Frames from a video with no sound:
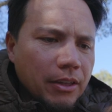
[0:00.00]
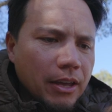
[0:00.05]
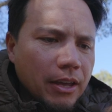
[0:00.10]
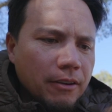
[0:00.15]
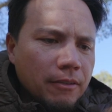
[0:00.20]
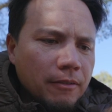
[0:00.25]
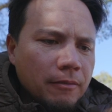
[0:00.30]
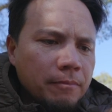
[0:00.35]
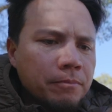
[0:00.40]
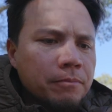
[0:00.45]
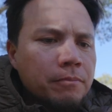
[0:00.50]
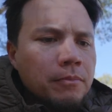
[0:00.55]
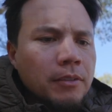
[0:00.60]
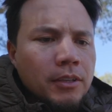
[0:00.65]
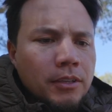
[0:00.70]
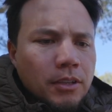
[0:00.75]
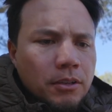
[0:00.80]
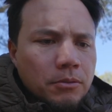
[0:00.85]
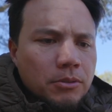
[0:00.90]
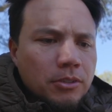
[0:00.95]
that.
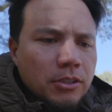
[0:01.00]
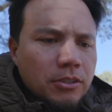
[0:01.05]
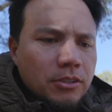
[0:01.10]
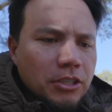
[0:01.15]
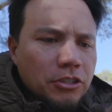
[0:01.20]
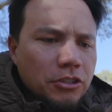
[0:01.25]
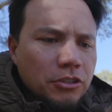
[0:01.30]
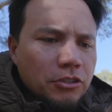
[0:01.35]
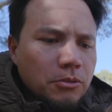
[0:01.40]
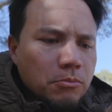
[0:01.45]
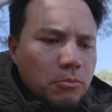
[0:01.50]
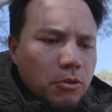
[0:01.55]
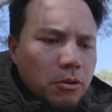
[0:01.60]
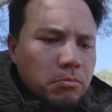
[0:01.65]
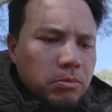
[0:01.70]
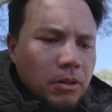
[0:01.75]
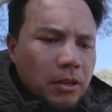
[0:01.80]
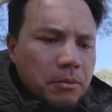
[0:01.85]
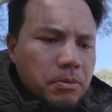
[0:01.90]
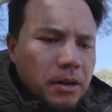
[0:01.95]
No one says I should do more
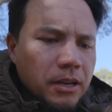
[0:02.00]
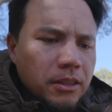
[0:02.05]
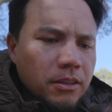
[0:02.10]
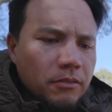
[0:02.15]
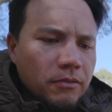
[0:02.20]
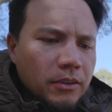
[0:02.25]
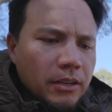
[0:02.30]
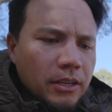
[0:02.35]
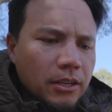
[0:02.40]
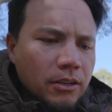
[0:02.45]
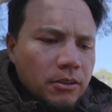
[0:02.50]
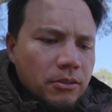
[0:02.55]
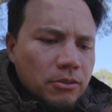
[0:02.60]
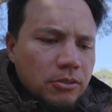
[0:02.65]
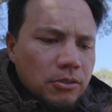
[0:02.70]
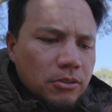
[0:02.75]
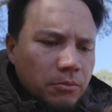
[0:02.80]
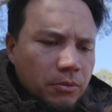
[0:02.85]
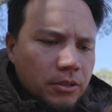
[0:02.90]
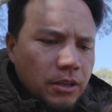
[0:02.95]
blood python
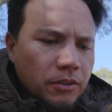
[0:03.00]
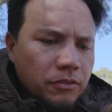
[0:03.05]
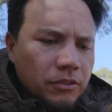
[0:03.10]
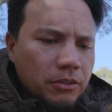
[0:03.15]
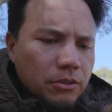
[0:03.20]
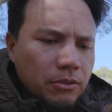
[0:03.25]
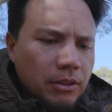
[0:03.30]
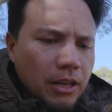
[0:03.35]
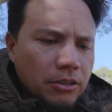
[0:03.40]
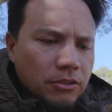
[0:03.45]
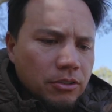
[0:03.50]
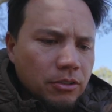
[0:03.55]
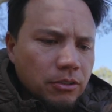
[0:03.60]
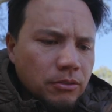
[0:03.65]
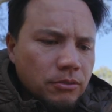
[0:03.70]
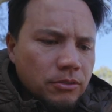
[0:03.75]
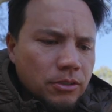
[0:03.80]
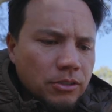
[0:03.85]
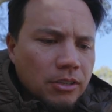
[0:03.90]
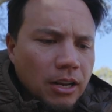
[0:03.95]
videos. We'll definitely do that
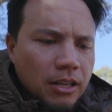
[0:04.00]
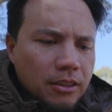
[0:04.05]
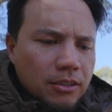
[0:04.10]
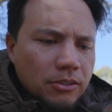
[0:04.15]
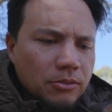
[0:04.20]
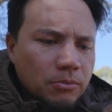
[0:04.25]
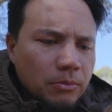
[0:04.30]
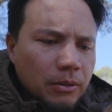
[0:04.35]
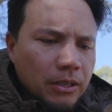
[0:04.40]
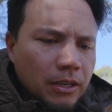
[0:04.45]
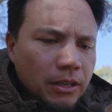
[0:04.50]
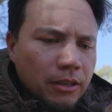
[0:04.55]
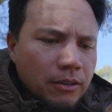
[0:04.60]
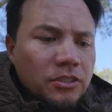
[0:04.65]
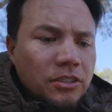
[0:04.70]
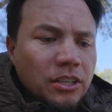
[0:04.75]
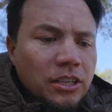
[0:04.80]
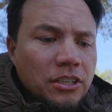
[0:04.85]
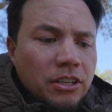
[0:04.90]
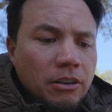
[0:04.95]
too, just not this
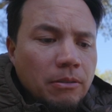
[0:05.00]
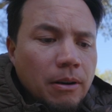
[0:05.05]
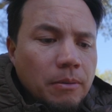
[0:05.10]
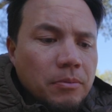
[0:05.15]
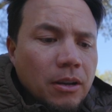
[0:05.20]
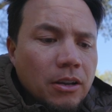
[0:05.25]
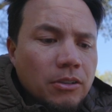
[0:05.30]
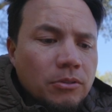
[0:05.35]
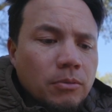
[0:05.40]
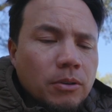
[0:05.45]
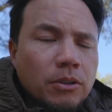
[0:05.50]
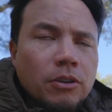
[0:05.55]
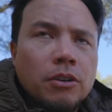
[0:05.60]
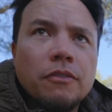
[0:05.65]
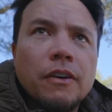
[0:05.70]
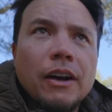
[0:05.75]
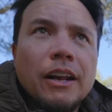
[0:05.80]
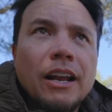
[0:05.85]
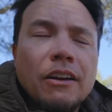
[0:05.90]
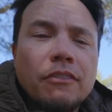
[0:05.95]
weekend. TNJ Reptiles wanted to know
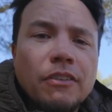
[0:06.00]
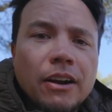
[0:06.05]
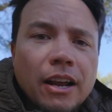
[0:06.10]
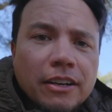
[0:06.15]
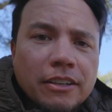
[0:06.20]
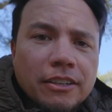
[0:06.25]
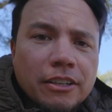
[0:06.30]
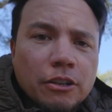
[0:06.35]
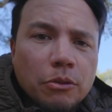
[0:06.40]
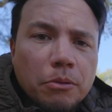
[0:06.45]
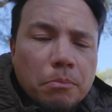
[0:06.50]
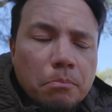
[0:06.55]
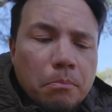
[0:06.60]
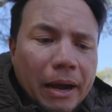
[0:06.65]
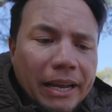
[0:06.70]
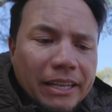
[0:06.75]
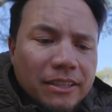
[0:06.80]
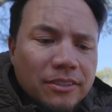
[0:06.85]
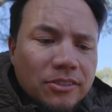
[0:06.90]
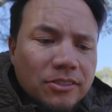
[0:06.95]
if I'd ever had to deal with
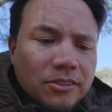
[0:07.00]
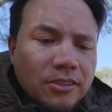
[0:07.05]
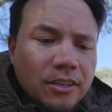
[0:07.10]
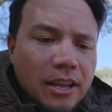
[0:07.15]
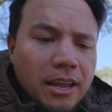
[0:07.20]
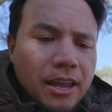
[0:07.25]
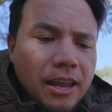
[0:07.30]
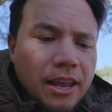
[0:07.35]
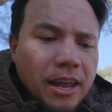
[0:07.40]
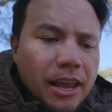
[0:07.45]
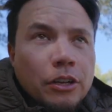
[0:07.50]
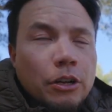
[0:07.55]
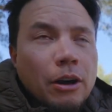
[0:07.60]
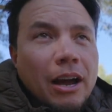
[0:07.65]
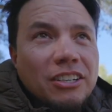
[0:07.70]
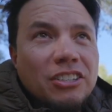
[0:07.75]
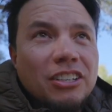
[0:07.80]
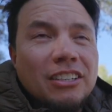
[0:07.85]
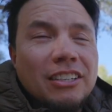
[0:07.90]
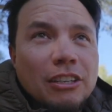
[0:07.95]
mites. You
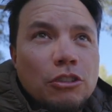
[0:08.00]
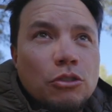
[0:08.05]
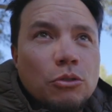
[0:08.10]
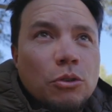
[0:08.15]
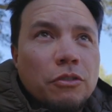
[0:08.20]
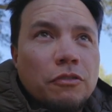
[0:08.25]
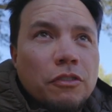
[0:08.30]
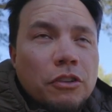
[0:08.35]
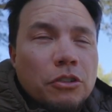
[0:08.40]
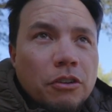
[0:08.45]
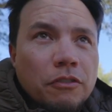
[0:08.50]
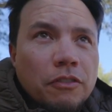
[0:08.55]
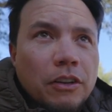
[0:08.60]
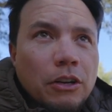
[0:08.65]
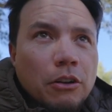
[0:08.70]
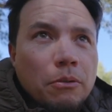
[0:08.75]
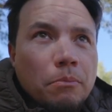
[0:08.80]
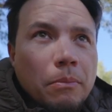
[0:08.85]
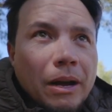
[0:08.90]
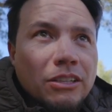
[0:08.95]
actually did do a good
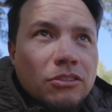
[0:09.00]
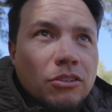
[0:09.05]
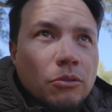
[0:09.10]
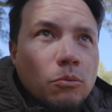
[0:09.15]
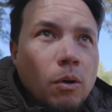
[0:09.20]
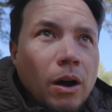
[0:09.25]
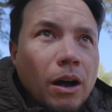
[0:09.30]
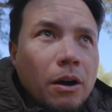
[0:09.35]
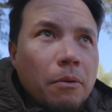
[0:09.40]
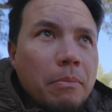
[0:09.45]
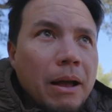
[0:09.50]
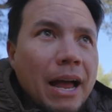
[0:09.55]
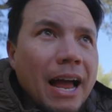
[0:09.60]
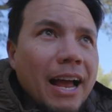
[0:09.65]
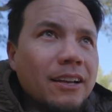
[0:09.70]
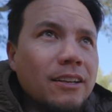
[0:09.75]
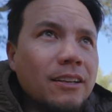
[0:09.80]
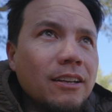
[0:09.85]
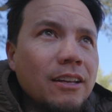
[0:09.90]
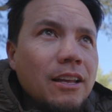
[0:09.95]
video on mites a while
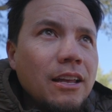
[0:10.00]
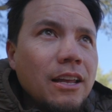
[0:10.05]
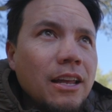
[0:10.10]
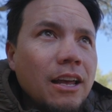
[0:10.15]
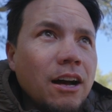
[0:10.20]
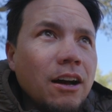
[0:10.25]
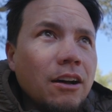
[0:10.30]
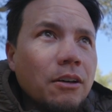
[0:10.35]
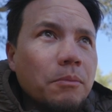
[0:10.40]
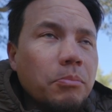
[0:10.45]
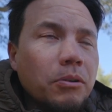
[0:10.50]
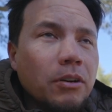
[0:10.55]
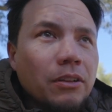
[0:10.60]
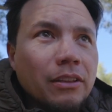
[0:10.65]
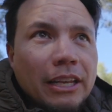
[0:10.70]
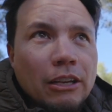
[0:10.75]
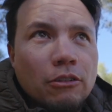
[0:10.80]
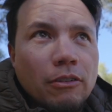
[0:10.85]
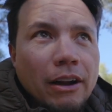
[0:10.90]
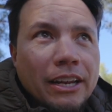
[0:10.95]
back. I'll put a
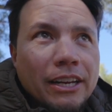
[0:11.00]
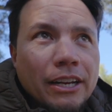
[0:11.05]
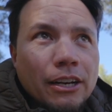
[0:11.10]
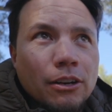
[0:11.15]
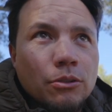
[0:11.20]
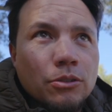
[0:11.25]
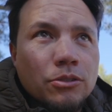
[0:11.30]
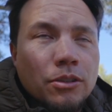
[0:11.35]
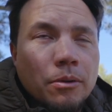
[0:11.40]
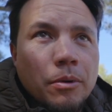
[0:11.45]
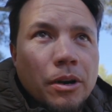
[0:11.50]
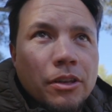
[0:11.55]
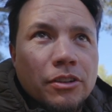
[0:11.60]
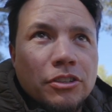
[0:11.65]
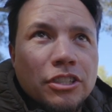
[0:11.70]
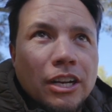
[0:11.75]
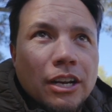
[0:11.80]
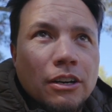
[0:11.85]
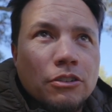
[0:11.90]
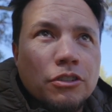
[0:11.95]
link right here. It was on my
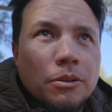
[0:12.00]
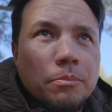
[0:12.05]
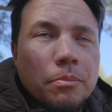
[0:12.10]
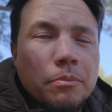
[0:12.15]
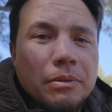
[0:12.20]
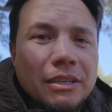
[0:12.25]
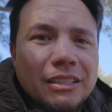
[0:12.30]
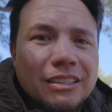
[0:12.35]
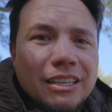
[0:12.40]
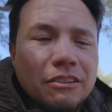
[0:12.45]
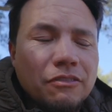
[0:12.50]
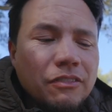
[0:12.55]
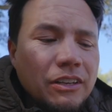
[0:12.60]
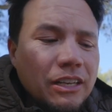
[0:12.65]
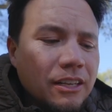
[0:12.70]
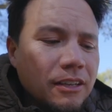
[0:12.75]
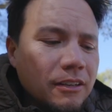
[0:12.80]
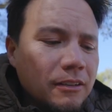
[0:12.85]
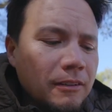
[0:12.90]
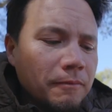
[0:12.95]
other channel, Triple B
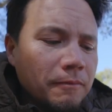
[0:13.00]
TV.